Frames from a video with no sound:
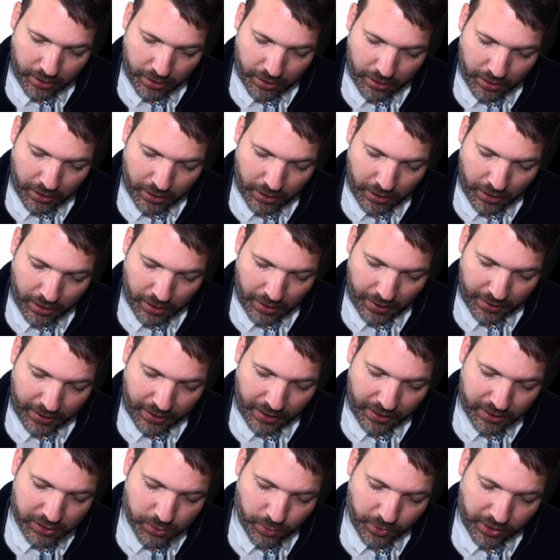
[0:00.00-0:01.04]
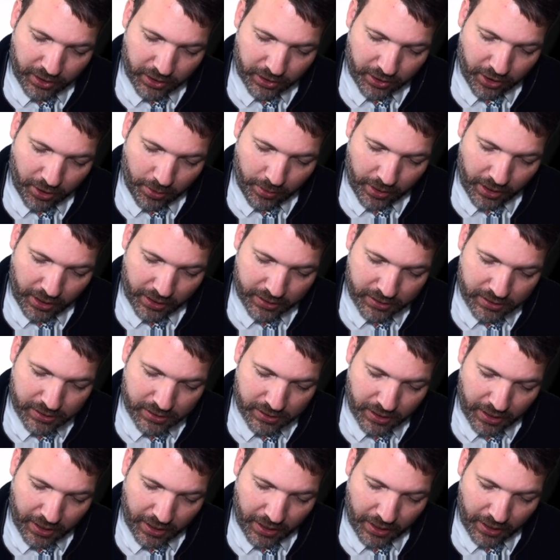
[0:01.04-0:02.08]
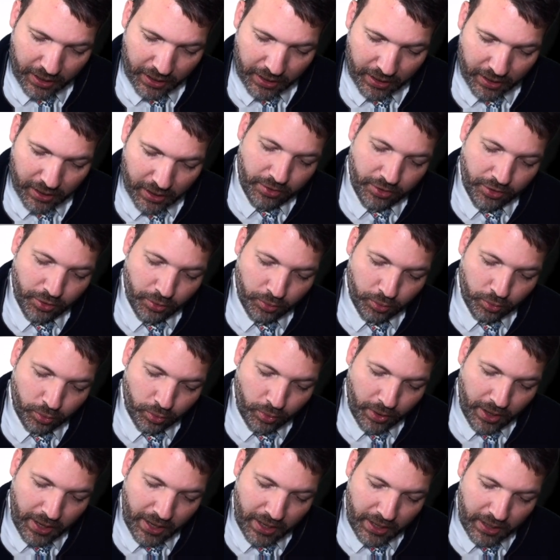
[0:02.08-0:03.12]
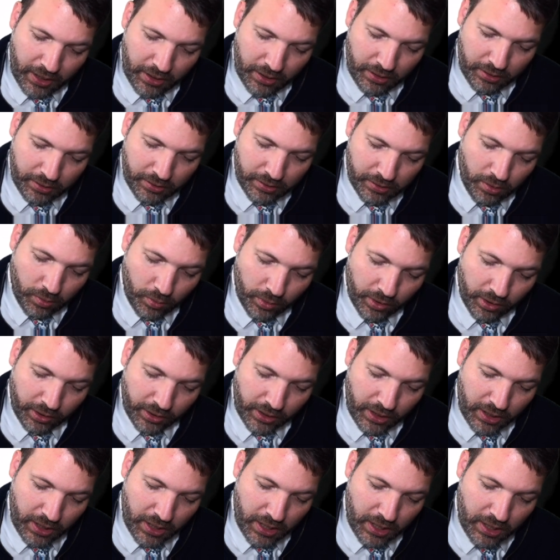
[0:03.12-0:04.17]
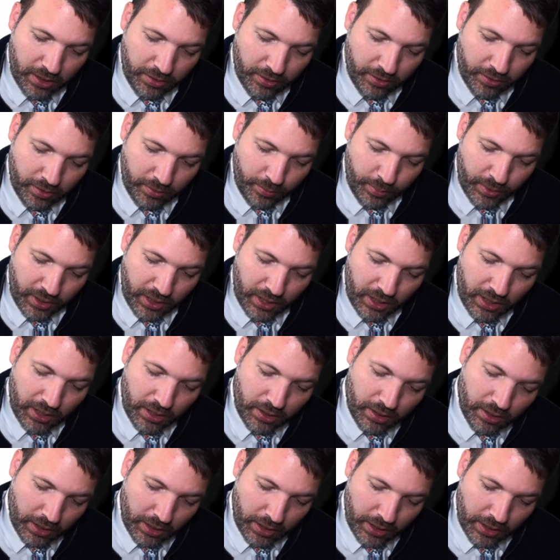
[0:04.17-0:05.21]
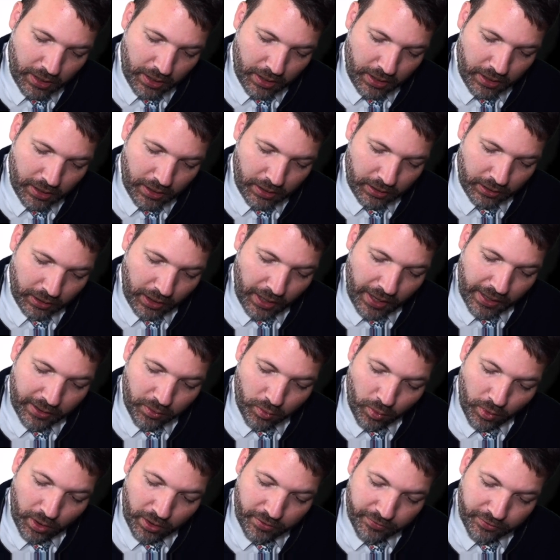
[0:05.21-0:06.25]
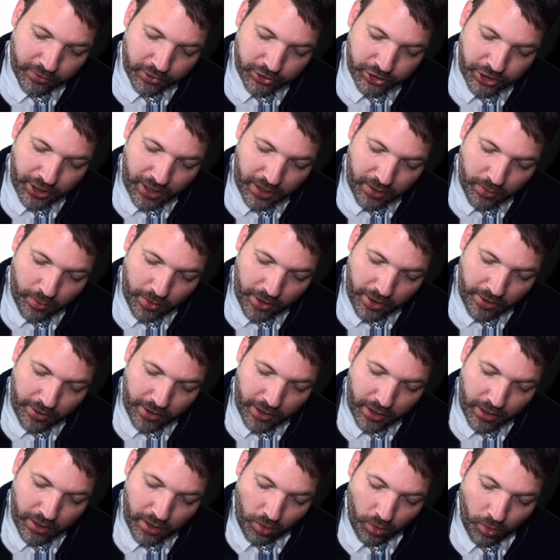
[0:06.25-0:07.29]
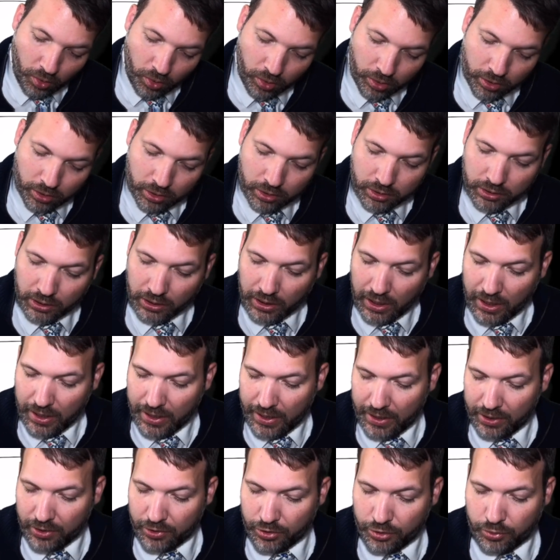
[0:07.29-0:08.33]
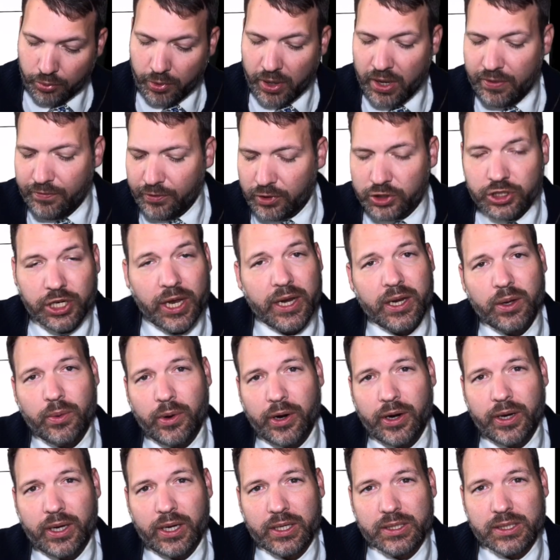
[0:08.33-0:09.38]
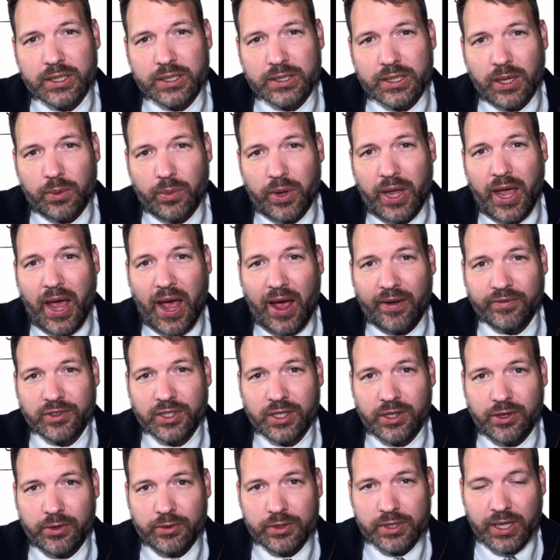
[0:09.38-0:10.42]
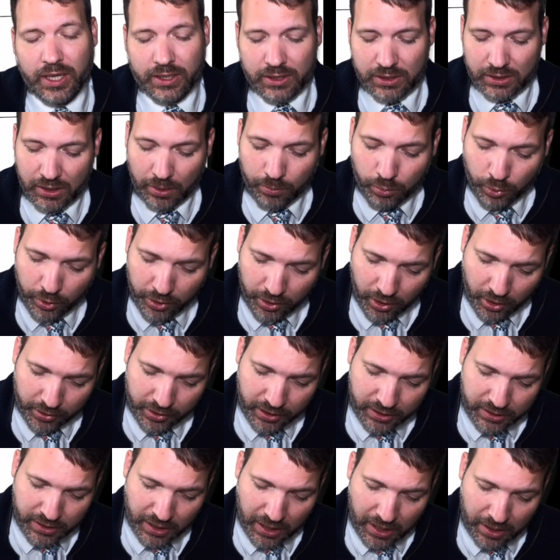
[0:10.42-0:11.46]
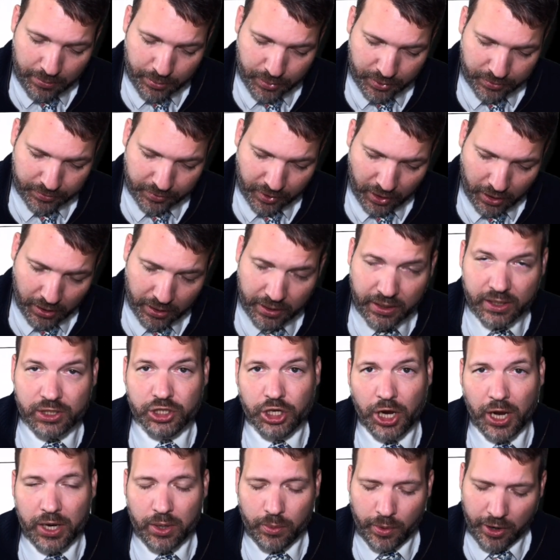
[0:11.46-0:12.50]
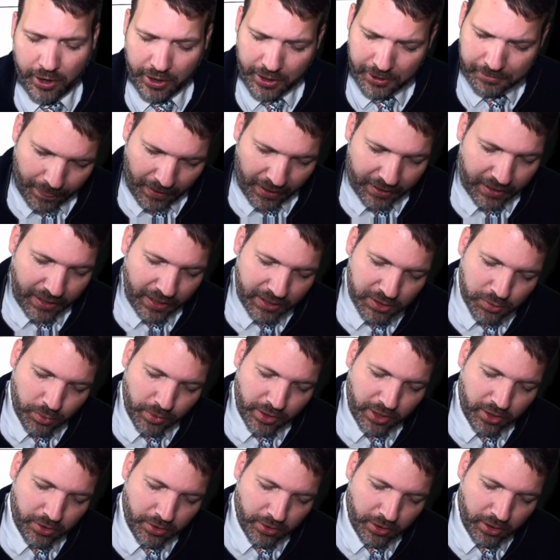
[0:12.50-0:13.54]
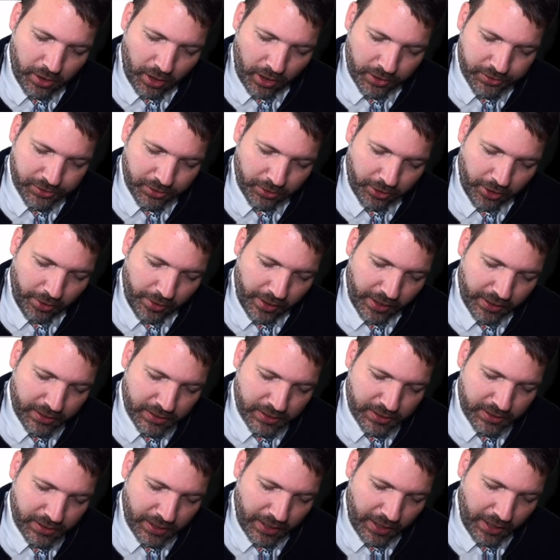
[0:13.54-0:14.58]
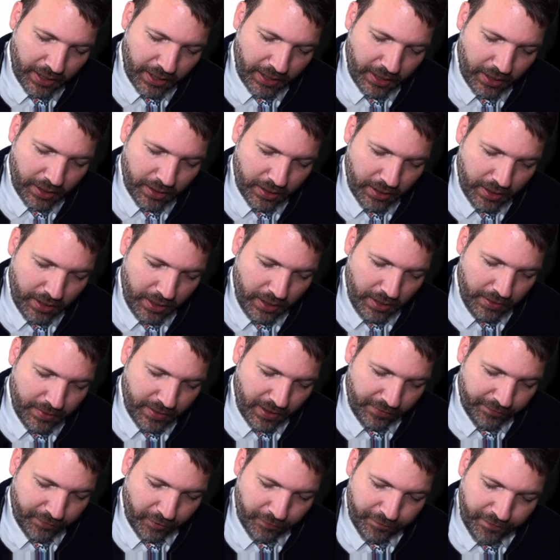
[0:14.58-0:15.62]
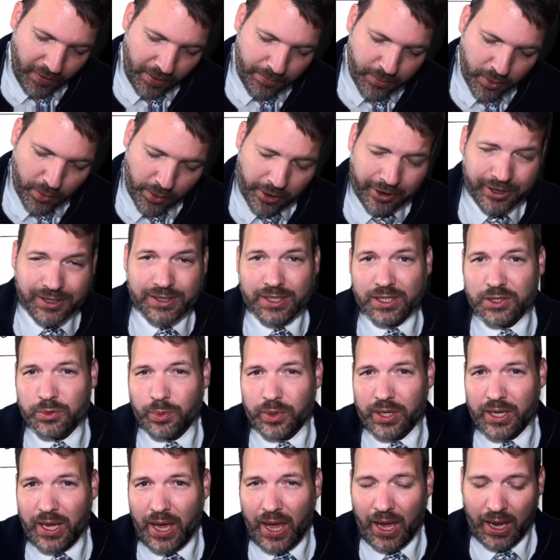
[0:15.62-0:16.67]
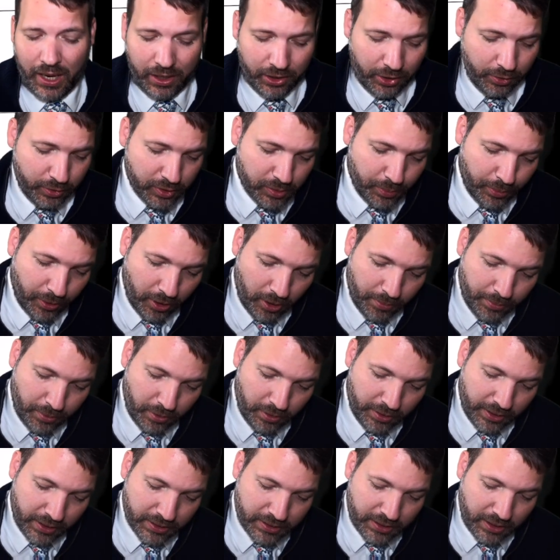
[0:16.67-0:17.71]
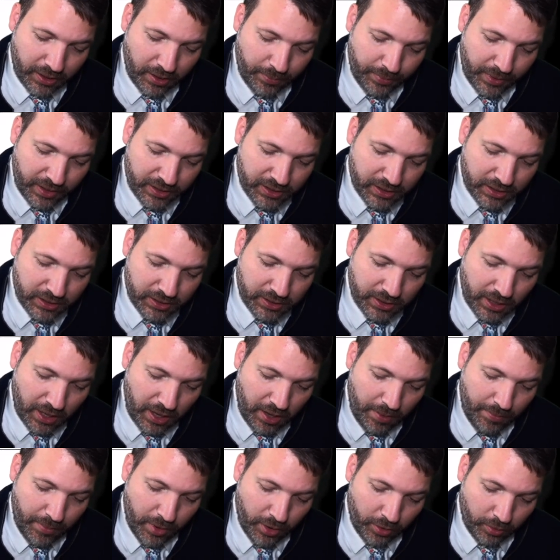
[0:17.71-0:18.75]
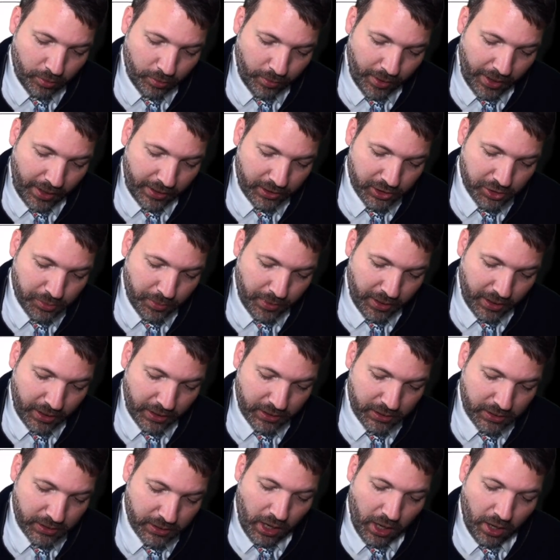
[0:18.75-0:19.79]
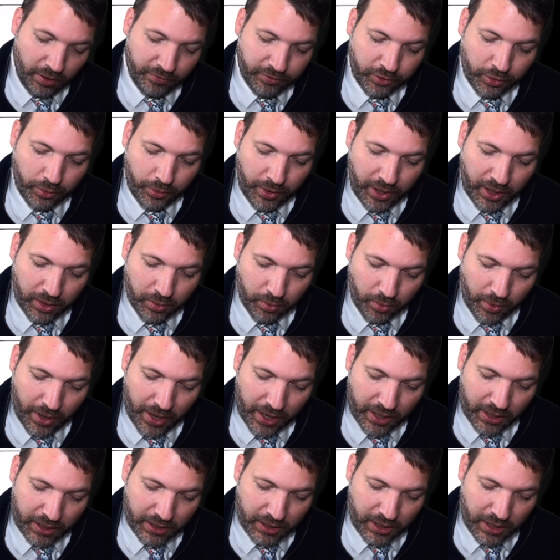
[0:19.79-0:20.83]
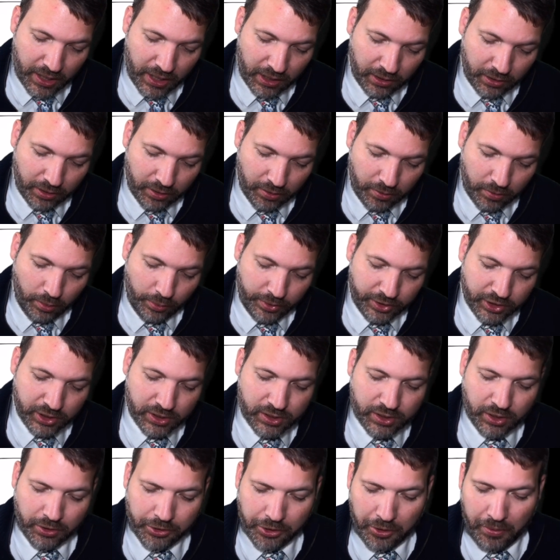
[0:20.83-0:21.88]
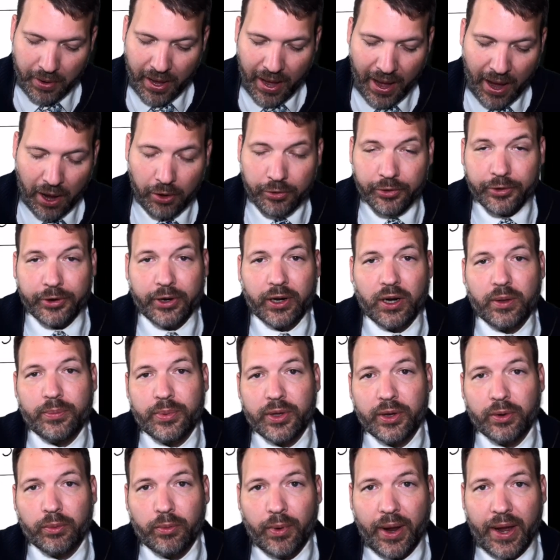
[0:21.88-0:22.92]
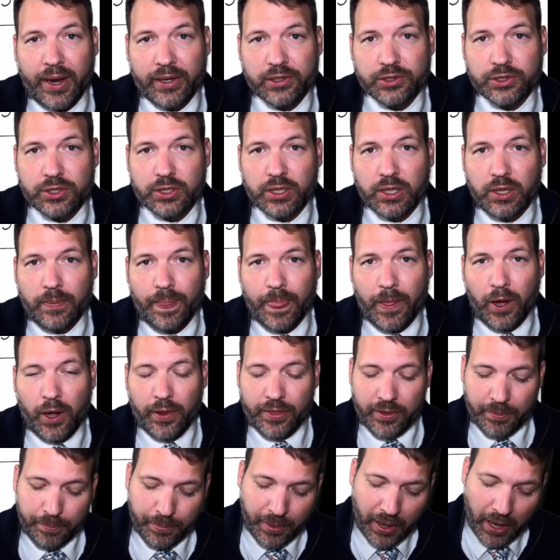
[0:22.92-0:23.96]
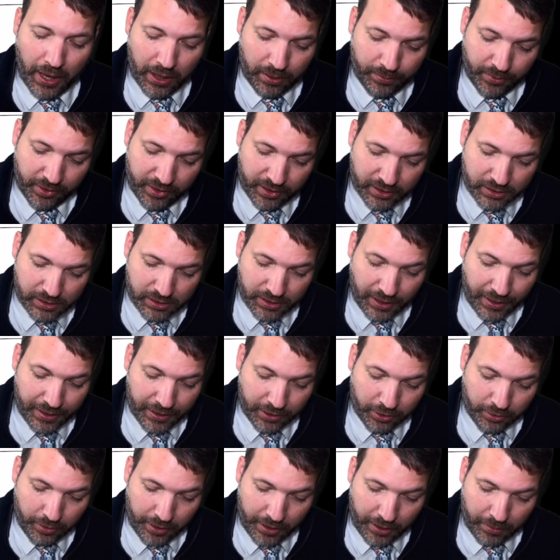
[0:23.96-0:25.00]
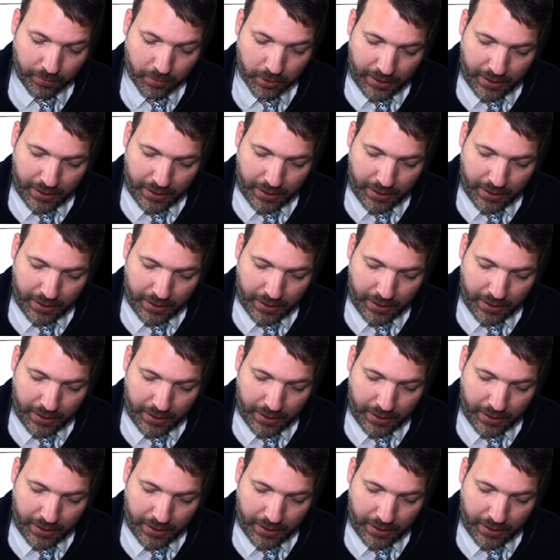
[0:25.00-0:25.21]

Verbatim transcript: Uh, I guess we could go ahead and say the red will either be uh, line one for January or line three for January because it said we have to use that somewhere on the top uh, in January. I guess we could also go ahead and say that for February, since we can't use purple, it's going to be some arrangement of green, red, and yellow. We just don't know how they're going to be arranged on the bottom of this diagram.